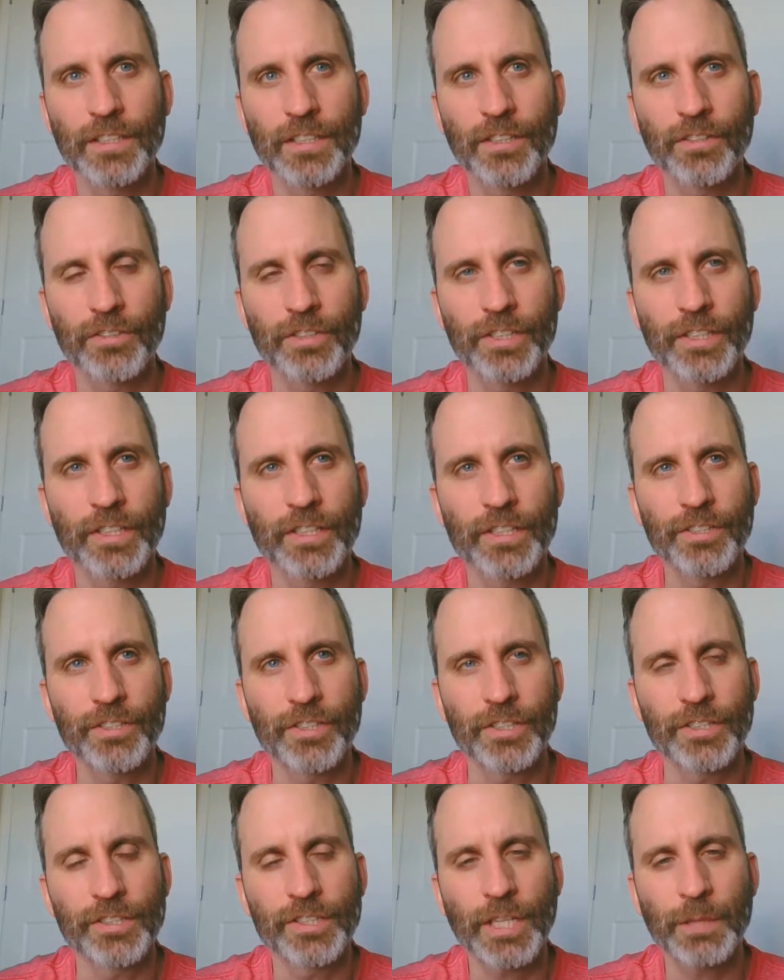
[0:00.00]
or
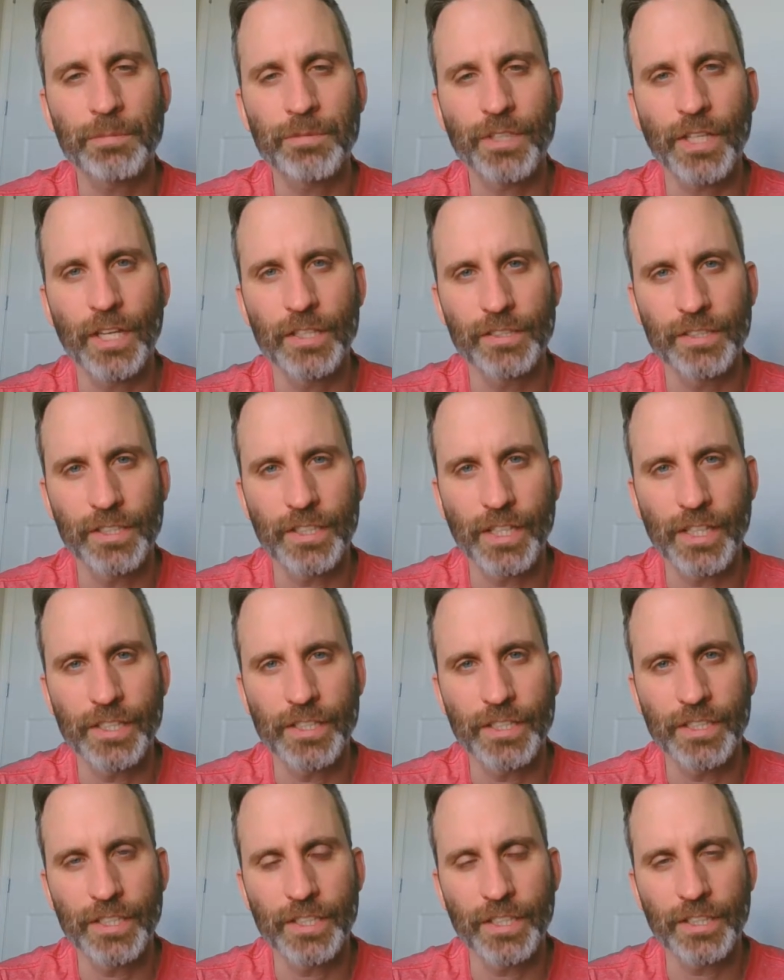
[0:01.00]
conceptualize the
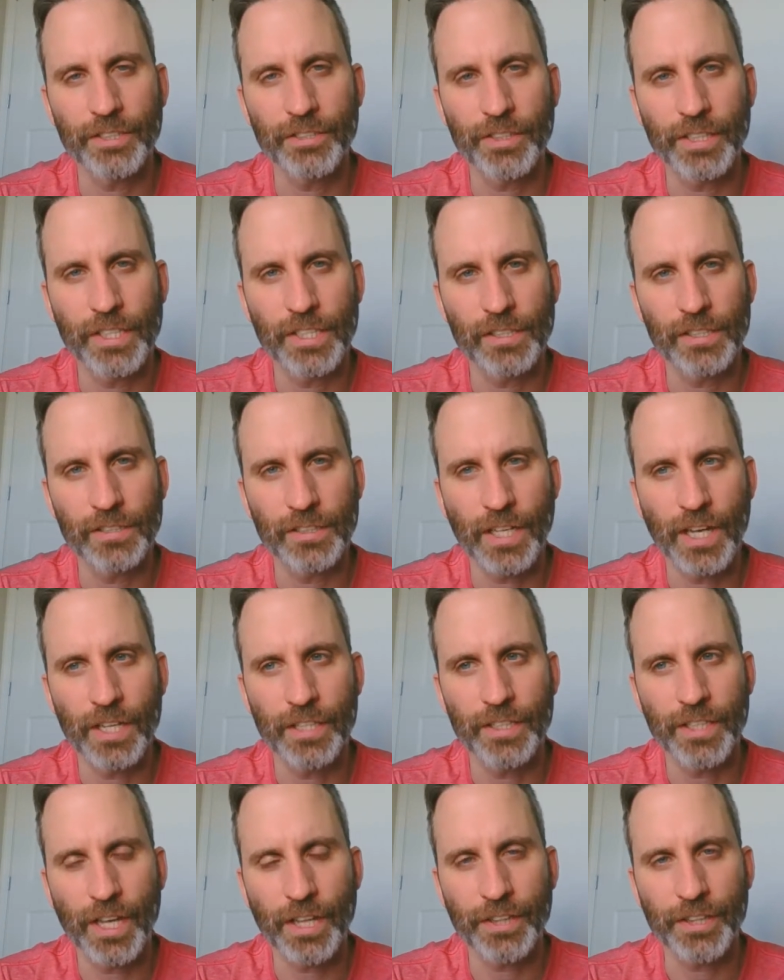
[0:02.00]
idea that there is
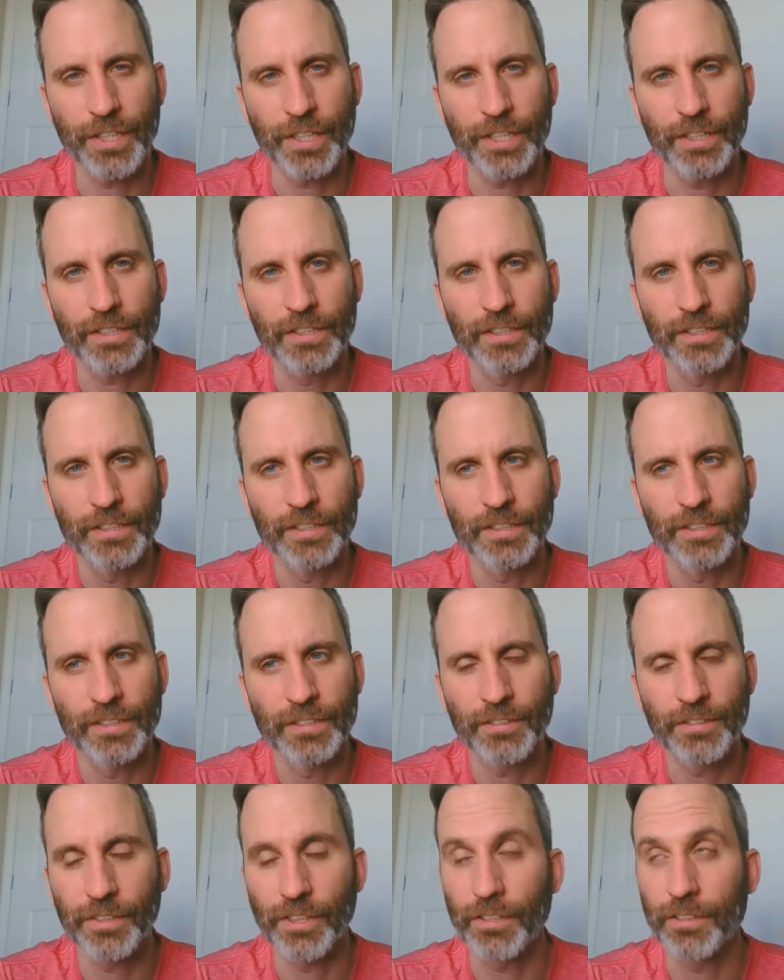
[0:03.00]
not nothing,
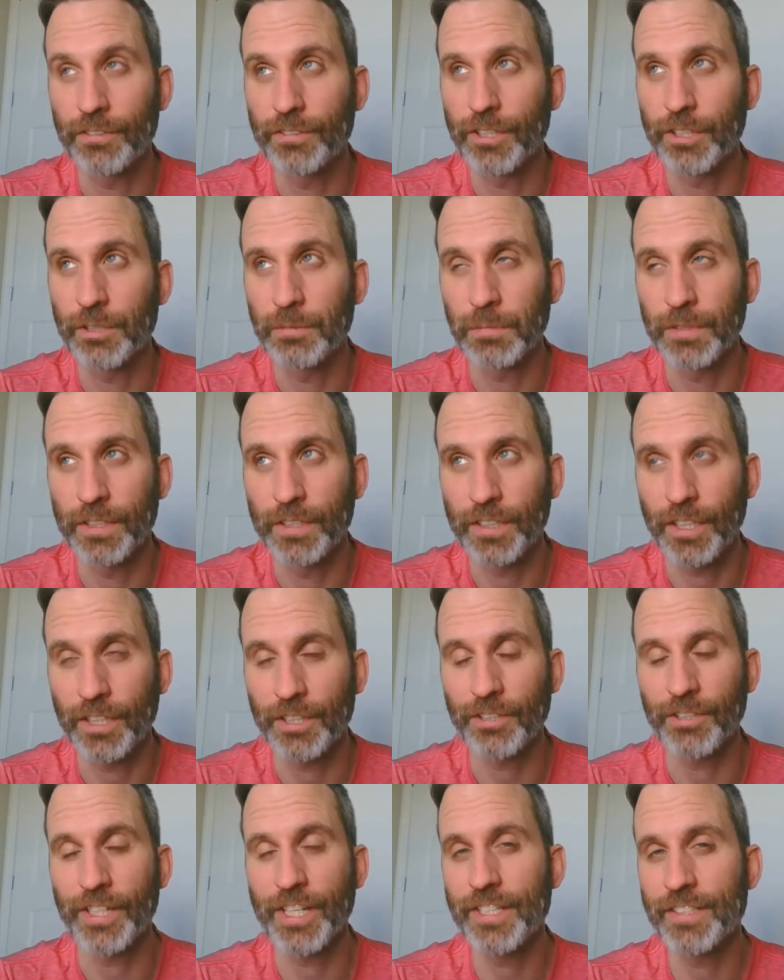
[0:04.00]
or no, excuse me, that
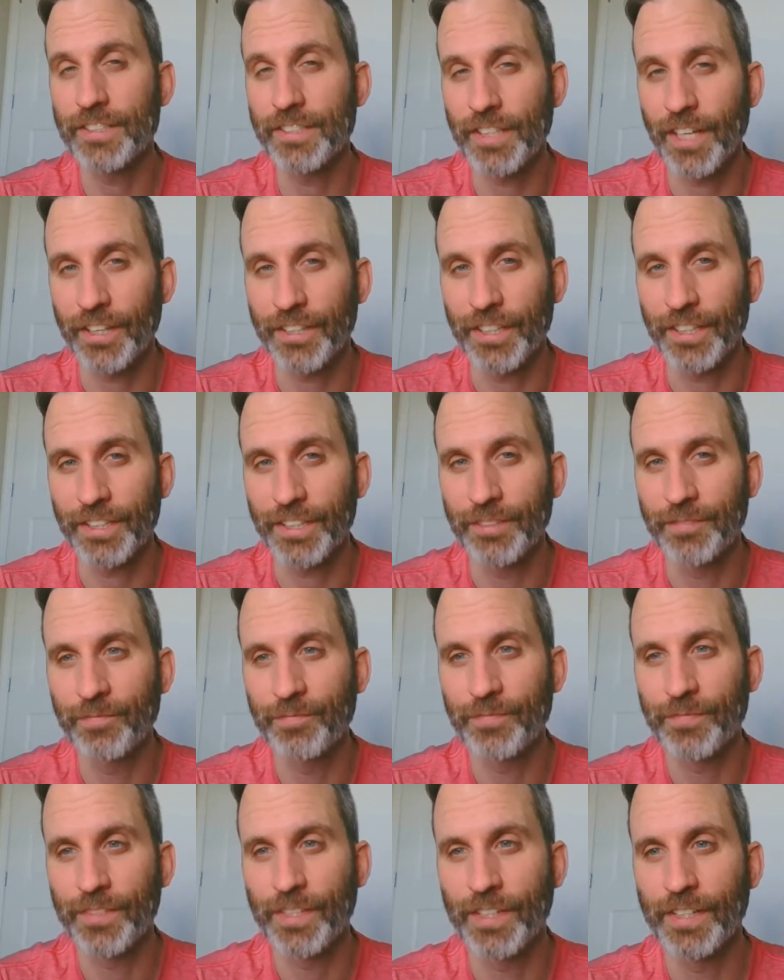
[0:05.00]
there is nothing,
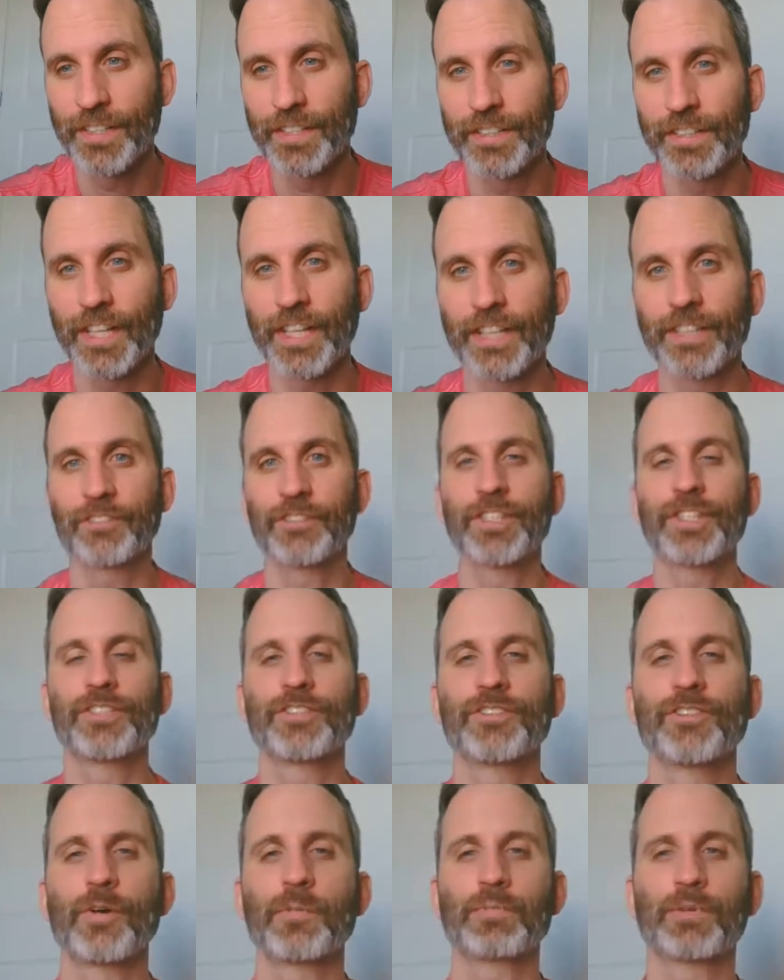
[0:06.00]
that there is
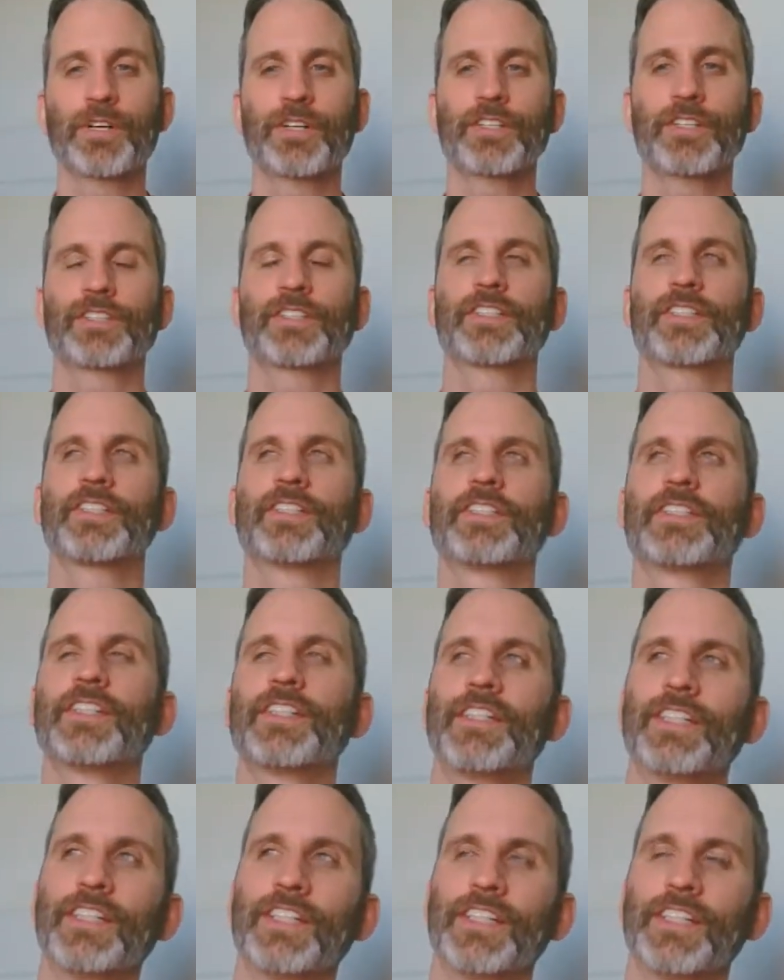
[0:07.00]
no person,
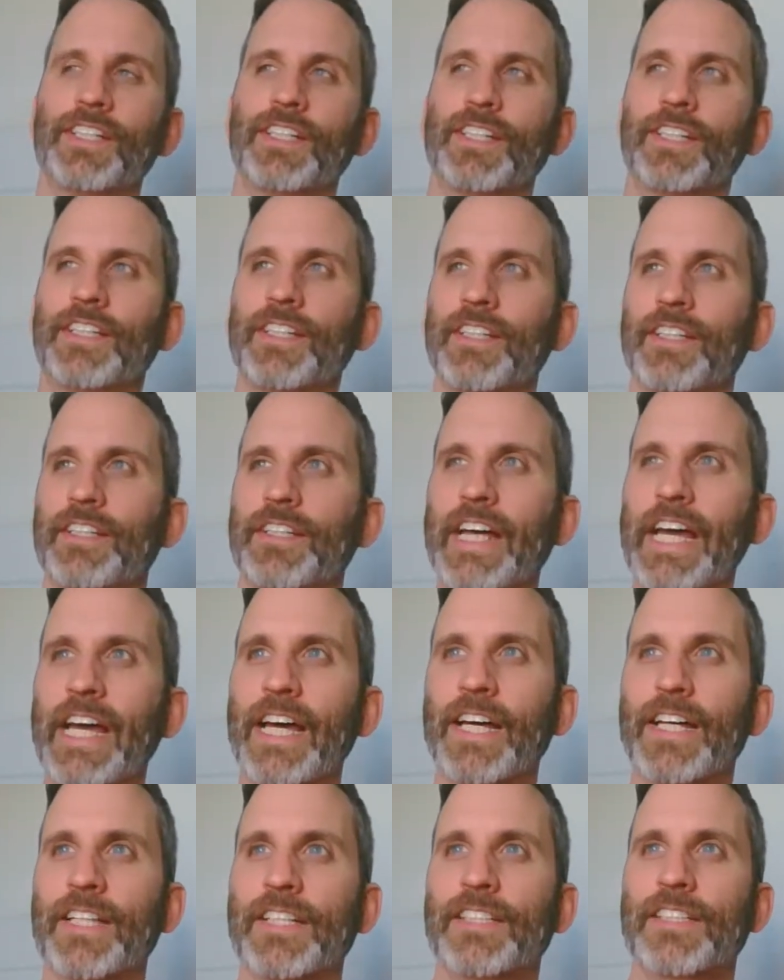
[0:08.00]

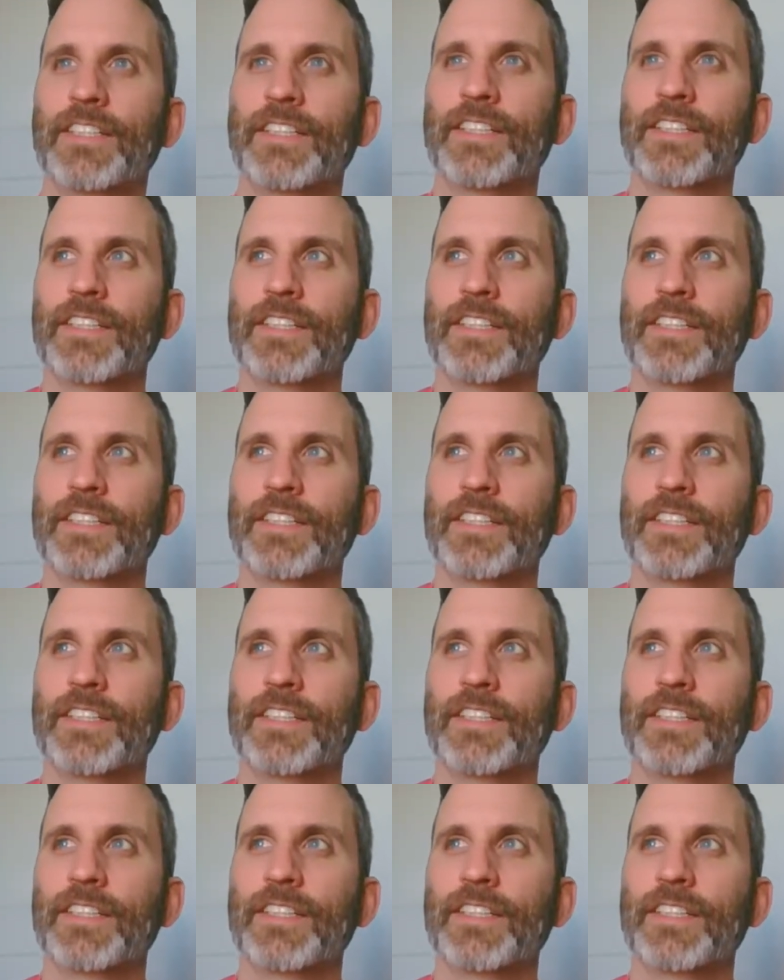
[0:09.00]
that